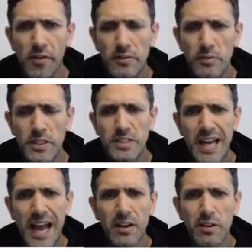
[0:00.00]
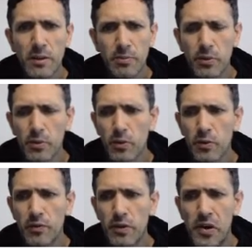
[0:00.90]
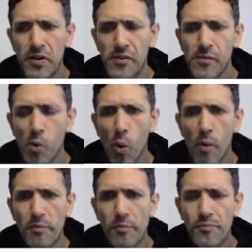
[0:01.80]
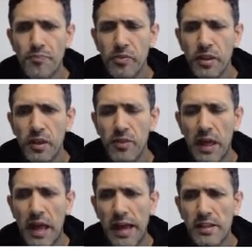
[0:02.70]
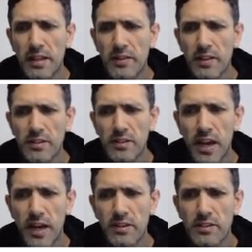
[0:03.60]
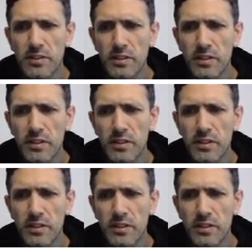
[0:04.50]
exactly proved that in this case,